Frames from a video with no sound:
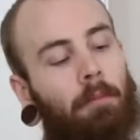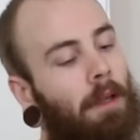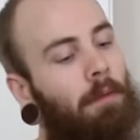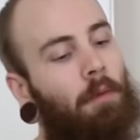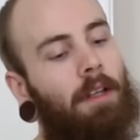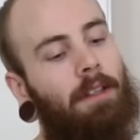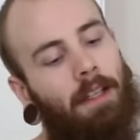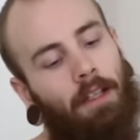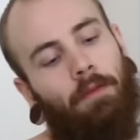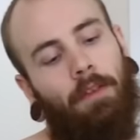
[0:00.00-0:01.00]
Maybe one
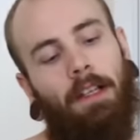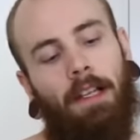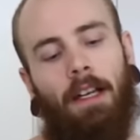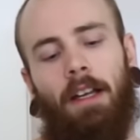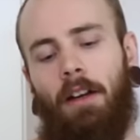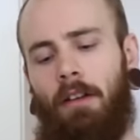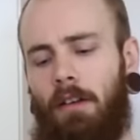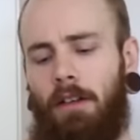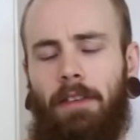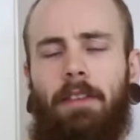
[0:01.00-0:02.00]
day you feel like,
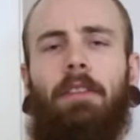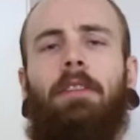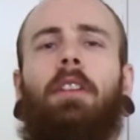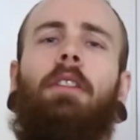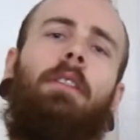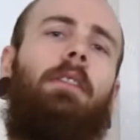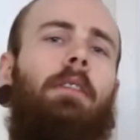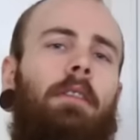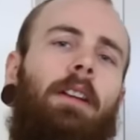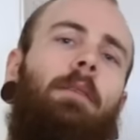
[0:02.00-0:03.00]
oh, it's
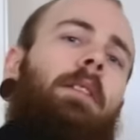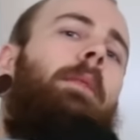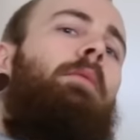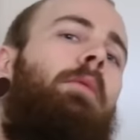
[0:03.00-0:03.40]
cold, I want to be